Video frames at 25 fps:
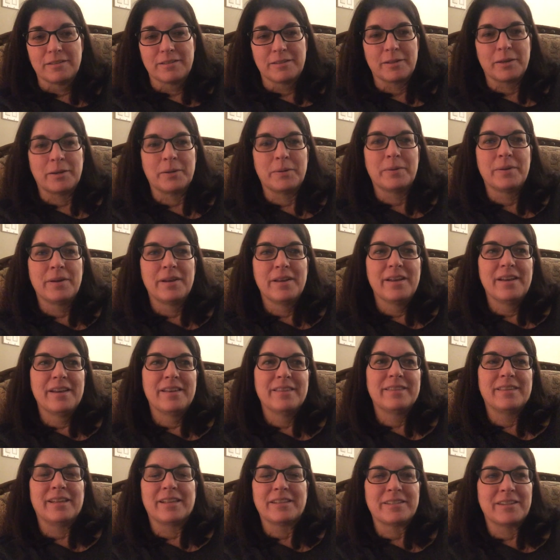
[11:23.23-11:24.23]
so
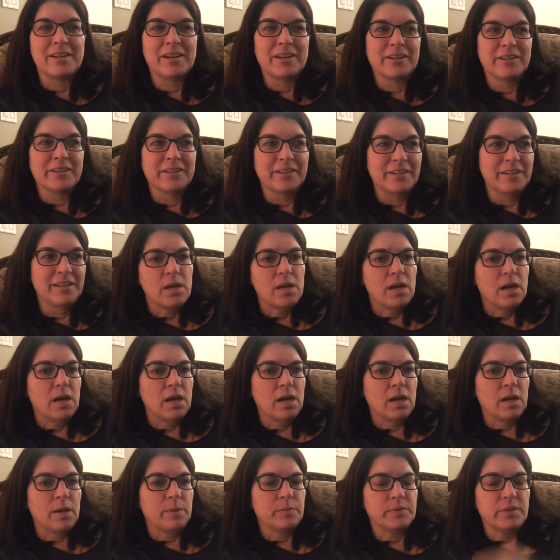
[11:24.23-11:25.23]
that's not good.
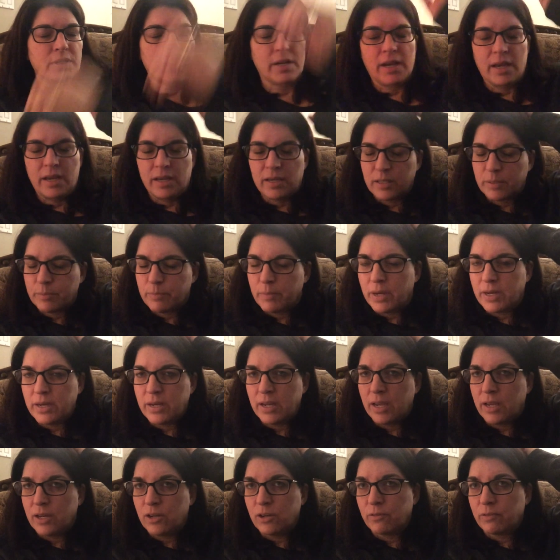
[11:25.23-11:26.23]
Um, today is
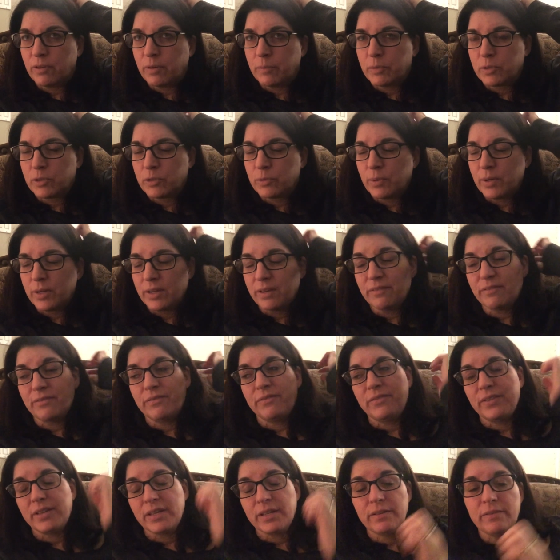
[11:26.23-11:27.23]
Monday, November
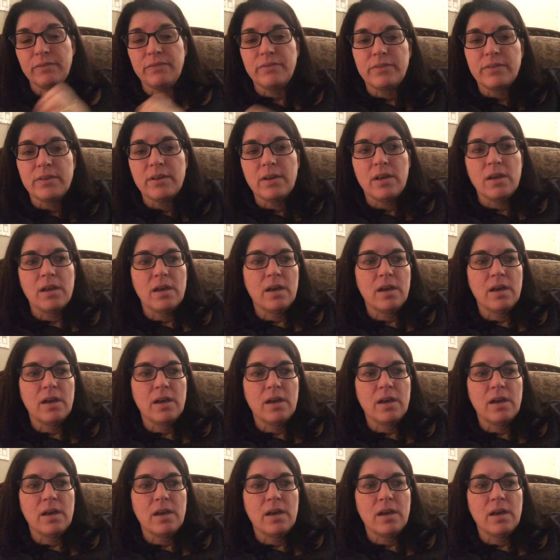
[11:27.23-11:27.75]
25th.